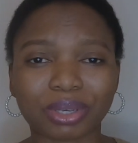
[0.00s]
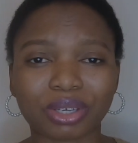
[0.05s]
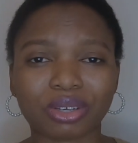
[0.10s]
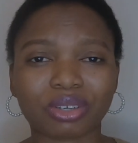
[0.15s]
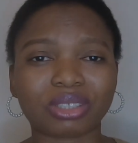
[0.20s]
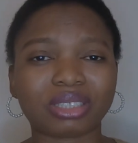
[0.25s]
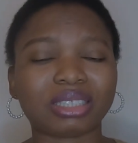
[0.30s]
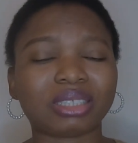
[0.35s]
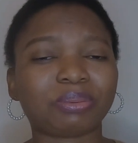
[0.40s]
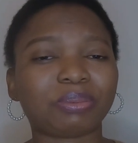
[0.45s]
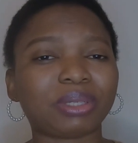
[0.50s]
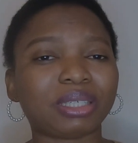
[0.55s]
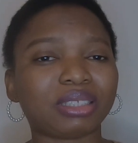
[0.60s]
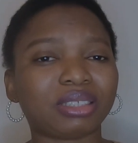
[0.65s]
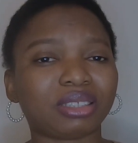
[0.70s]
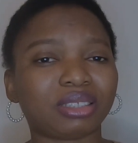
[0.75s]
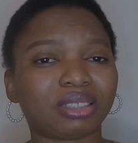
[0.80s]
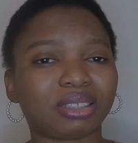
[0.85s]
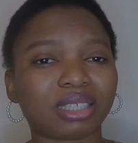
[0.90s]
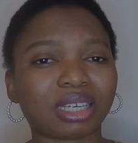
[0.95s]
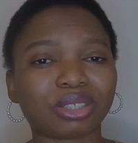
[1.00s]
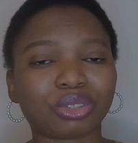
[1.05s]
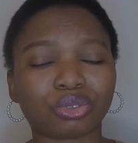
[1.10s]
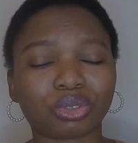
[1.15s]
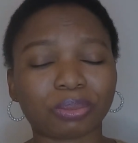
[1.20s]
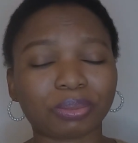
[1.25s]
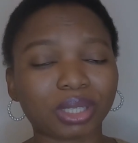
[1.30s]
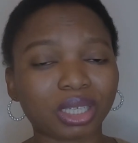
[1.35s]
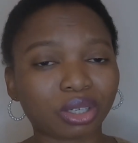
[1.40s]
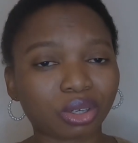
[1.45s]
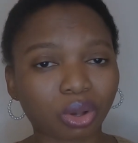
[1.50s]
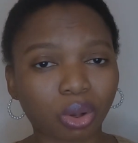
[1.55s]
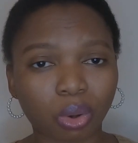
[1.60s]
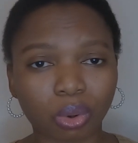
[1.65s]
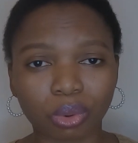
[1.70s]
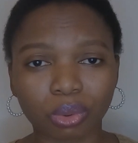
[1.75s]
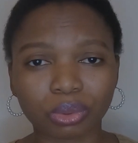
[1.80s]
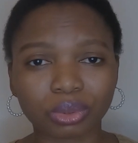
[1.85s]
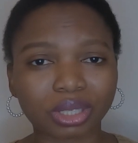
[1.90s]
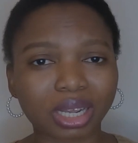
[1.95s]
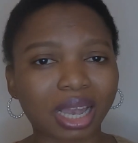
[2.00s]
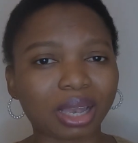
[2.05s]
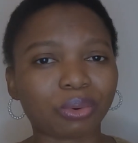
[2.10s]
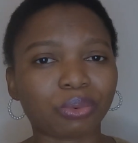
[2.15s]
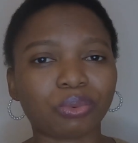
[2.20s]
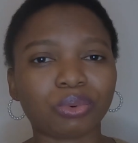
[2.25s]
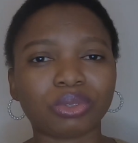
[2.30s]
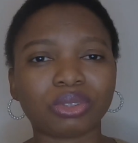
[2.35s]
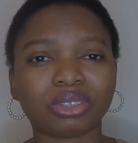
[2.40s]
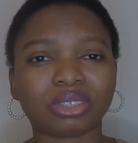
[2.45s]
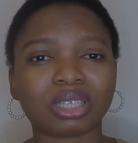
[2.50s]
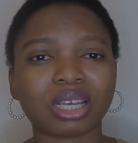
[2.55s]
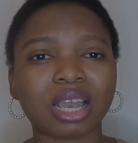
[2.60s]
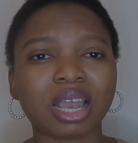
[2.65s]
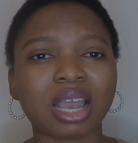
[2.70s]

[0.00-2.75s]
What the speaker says: because this place is extremely cold. I would